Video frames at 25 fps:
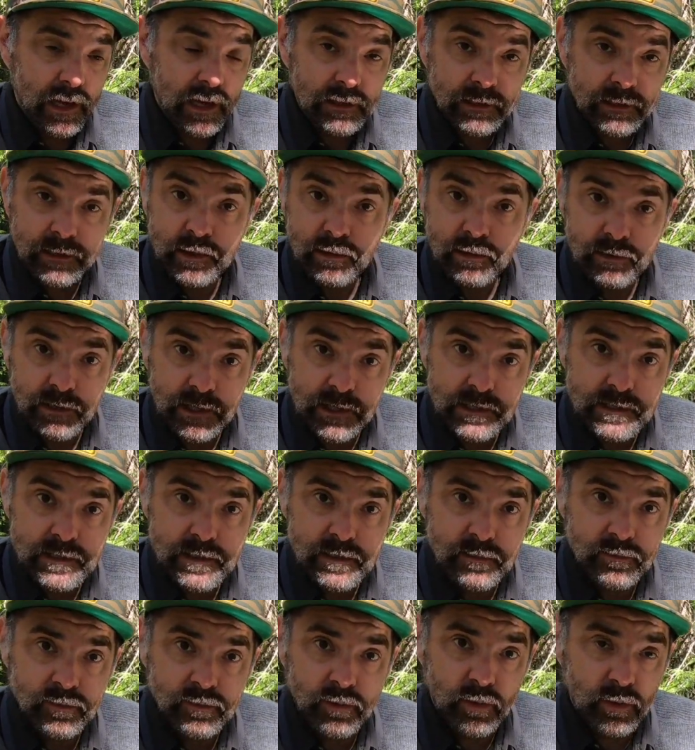gear lists
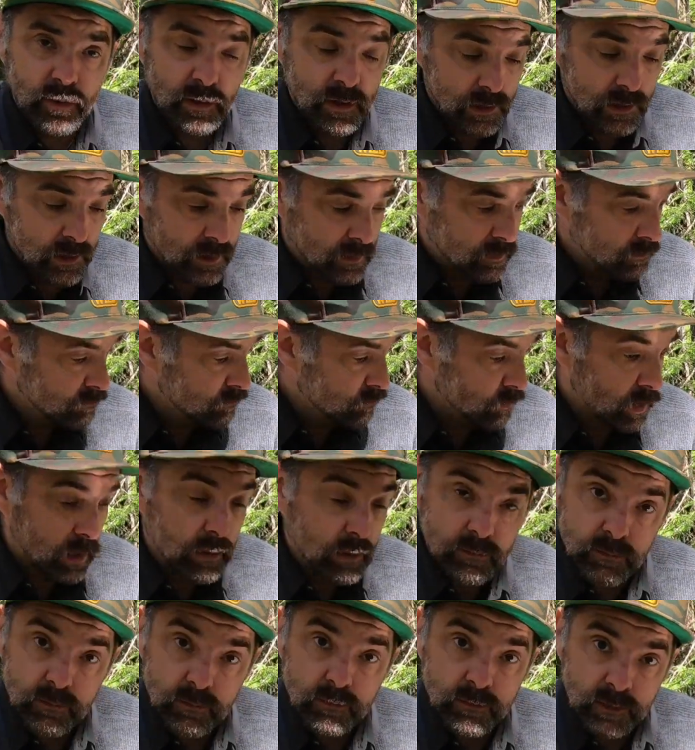for, well,
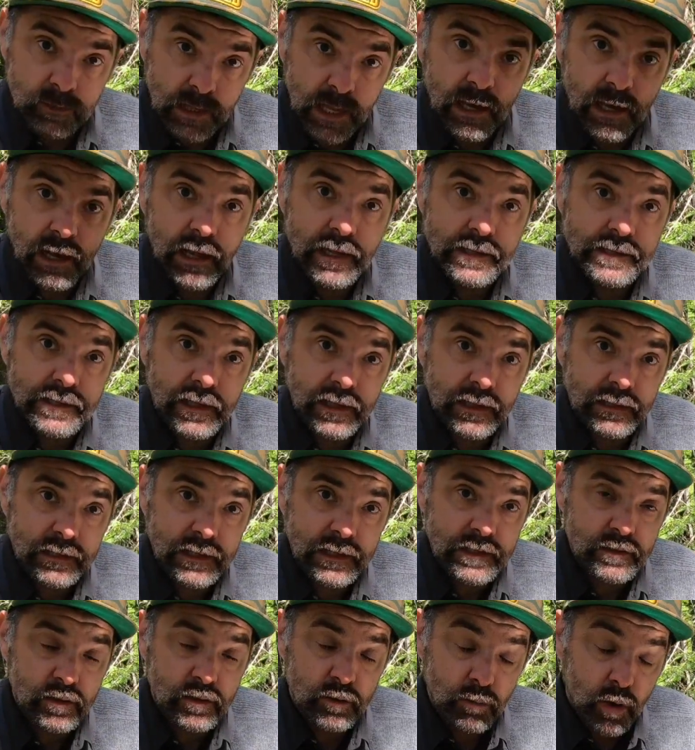day hunts like
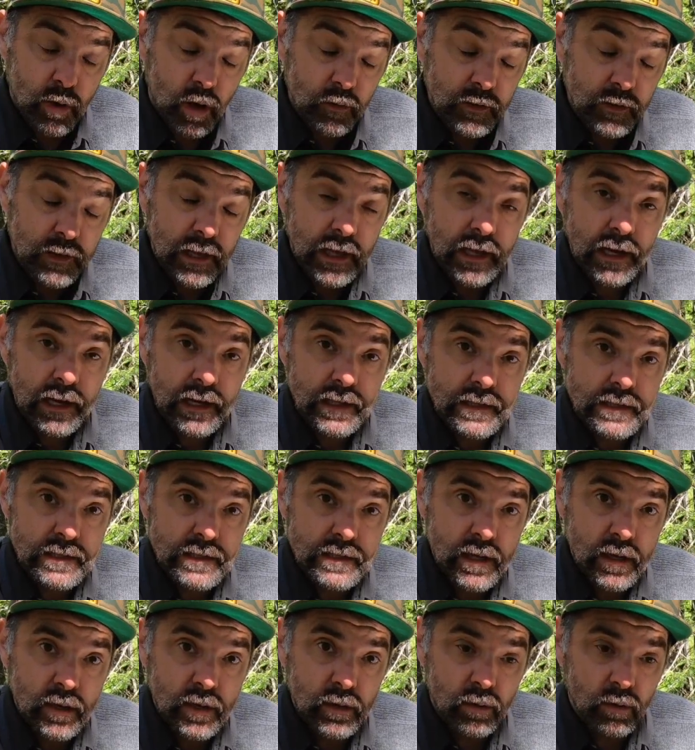this or multi-day hunts,
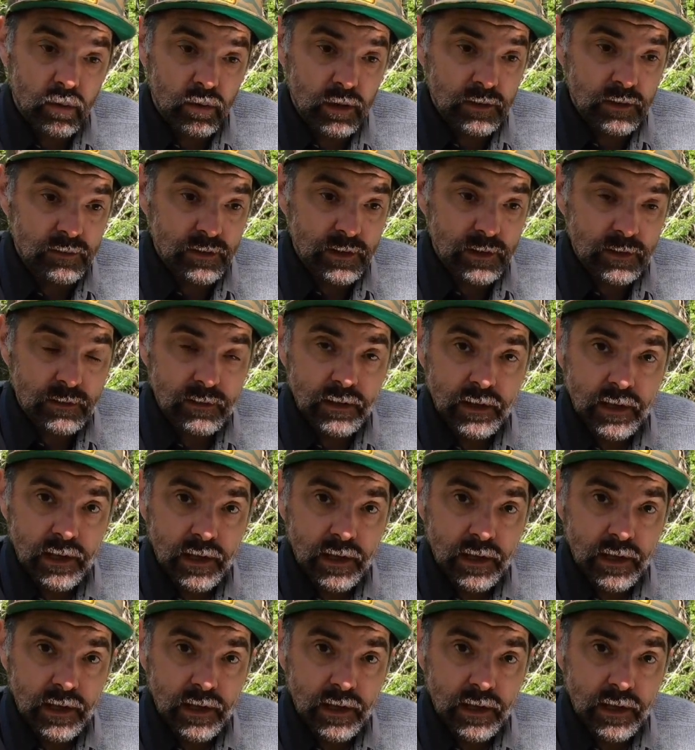or even,